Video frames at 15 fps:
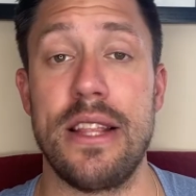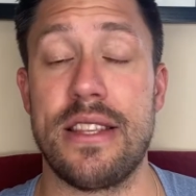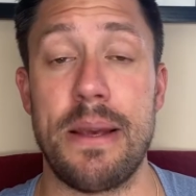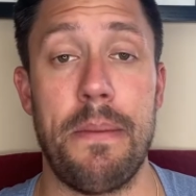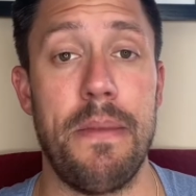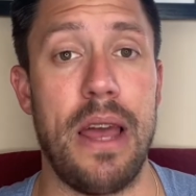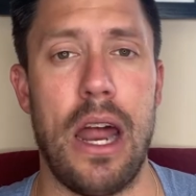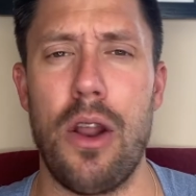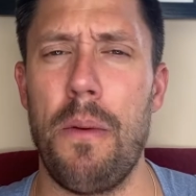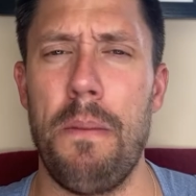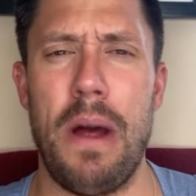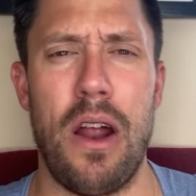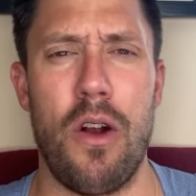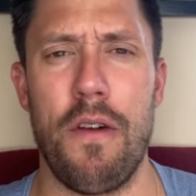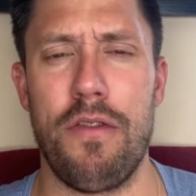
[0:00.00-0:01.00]
and I don't
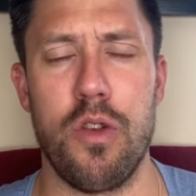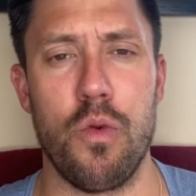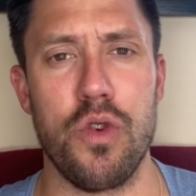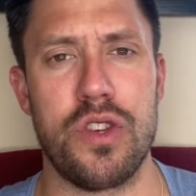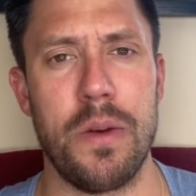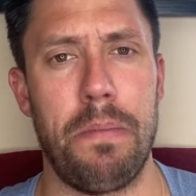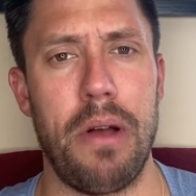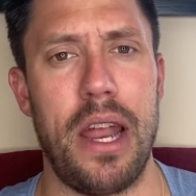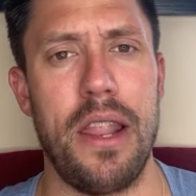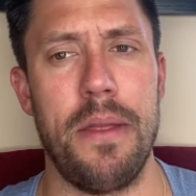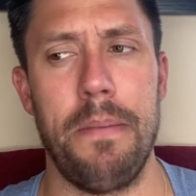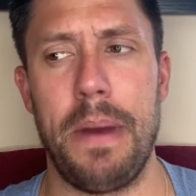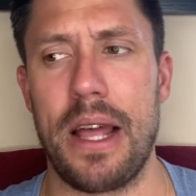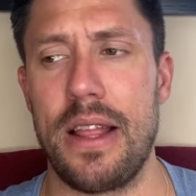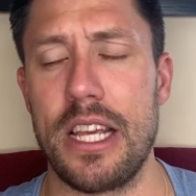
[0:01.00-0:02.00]
know if La Russa played in
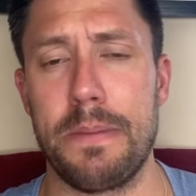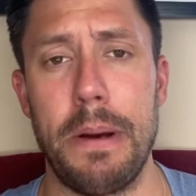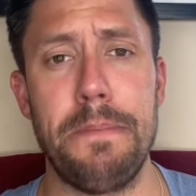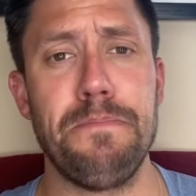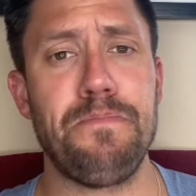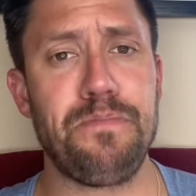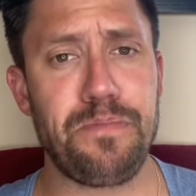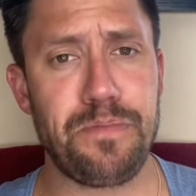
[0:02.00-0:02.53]
the big leagues, but